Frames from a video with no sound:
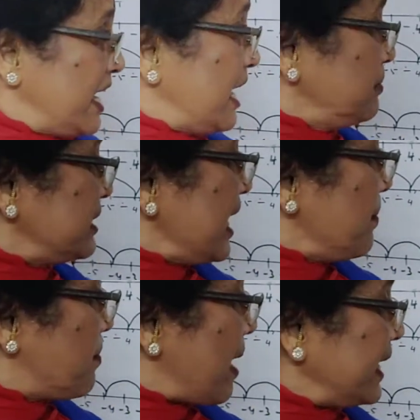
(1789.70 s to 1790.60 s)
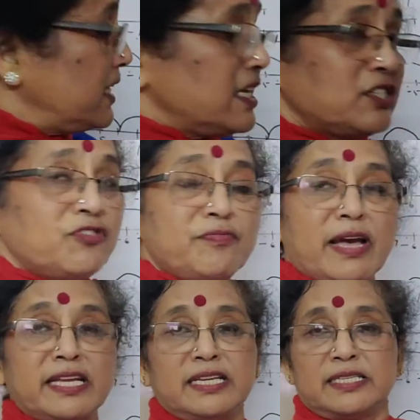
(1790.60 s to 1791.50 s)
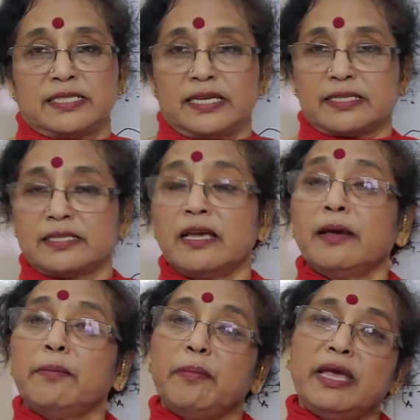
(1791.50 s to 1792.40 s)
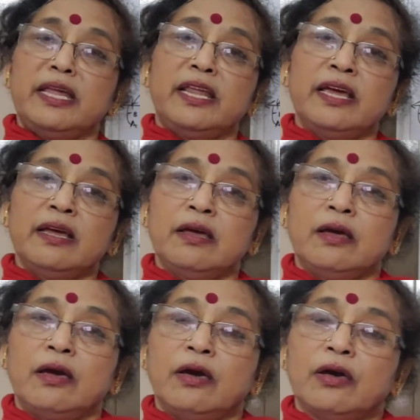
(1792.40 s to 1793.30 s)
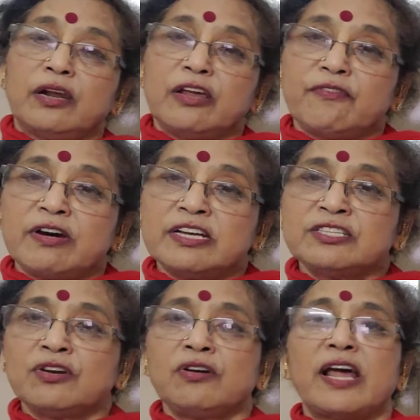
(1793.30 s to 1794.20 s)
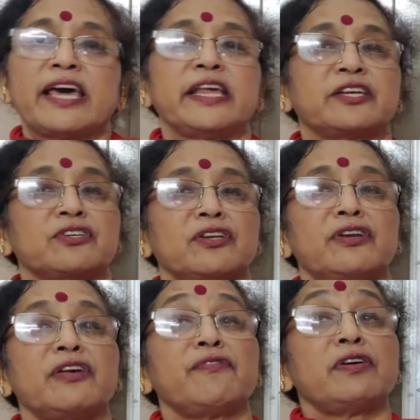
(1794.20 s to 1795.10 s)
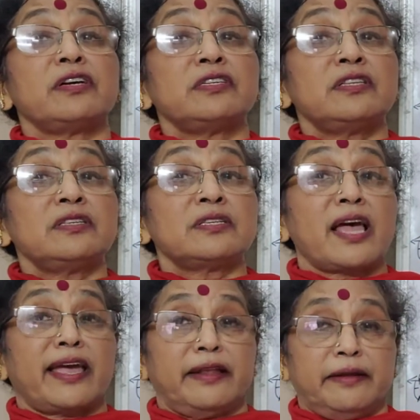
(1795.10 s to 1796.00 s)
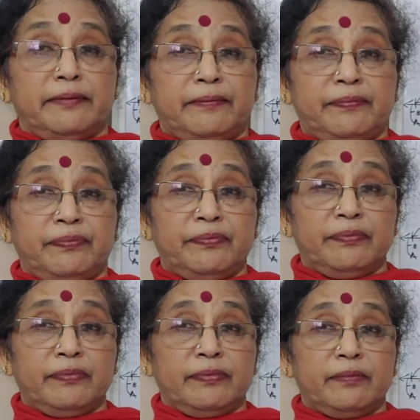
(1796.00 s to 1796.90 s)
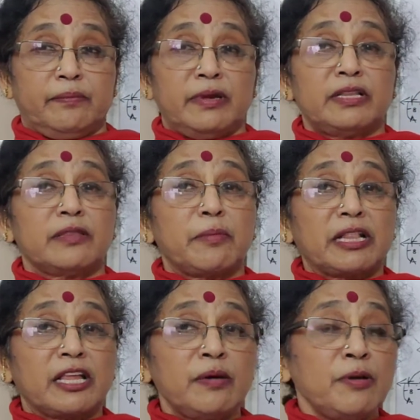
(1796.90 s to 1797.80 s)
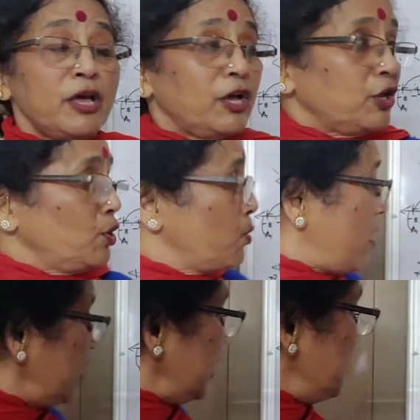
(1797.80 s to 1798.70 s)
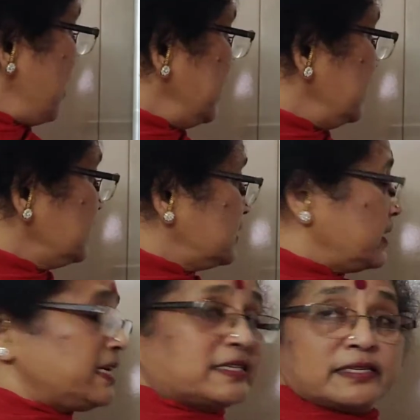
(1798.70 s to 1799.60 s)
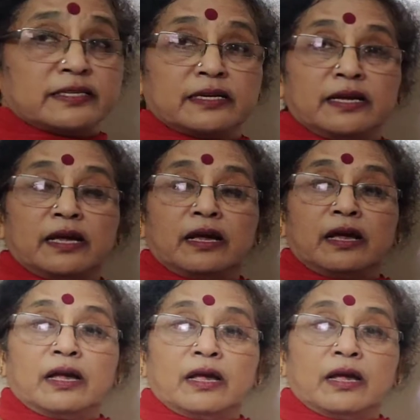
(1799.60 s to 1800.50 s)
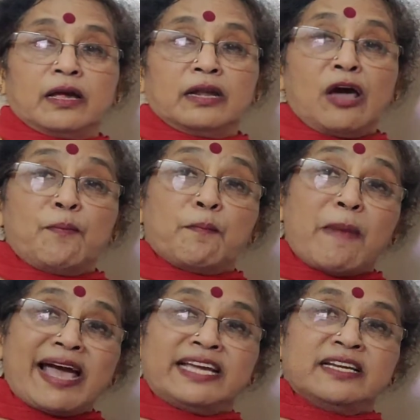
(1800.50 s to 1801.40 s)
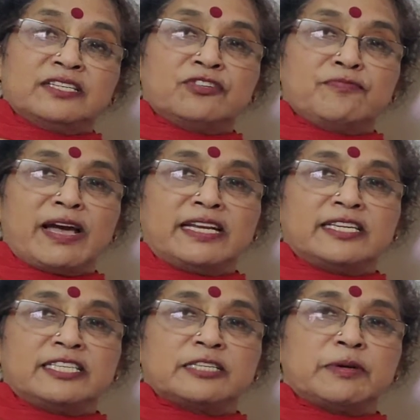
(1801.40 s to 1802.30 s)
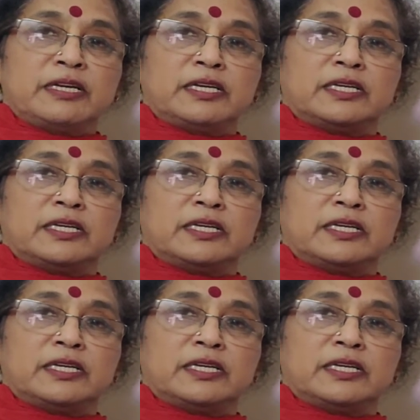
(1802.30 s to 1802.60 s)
I am saying minus of minus 6, meaning reverse your direction, reverse the sign. matlab you are at minus 6. Now minus of minus 6 will